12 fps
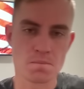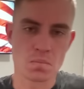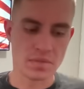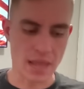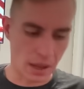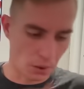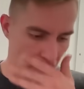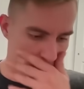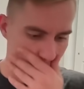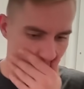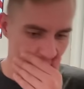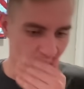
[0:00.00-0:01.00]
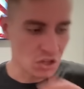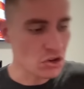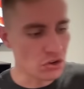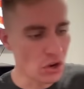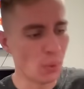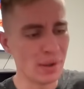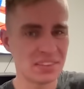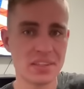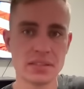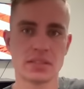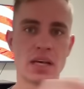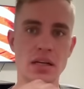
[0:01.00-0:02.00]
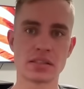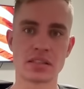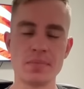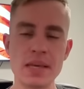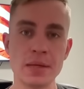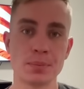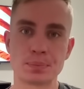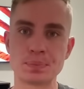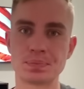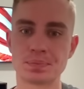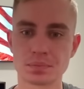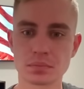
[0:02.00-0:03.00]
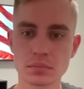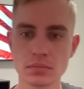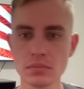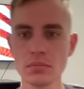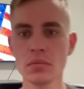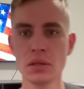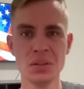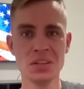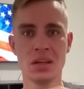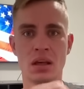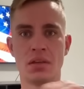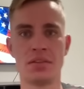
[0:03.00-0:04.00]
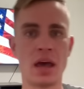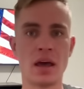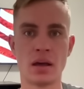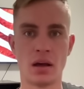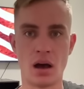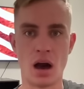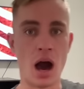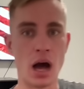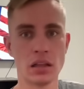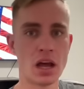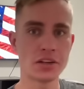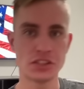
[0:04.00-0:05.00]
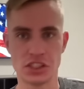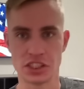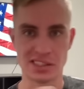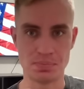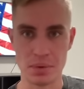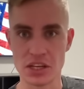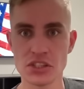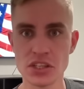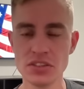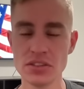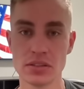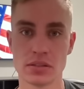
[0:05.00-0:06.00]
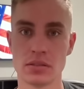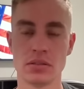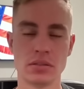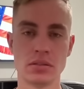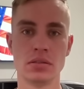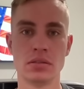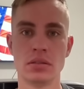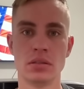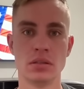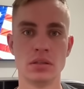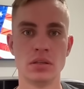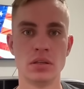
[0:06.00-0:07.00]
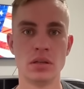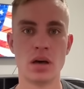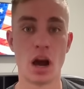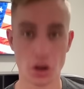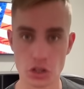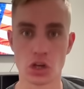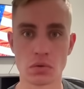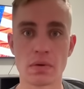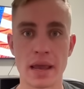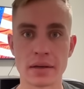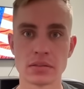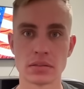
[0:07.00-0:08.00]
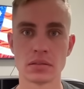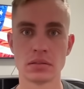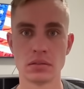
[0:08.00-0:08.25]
Now, you know what this tells me? That all our suspicions are correct.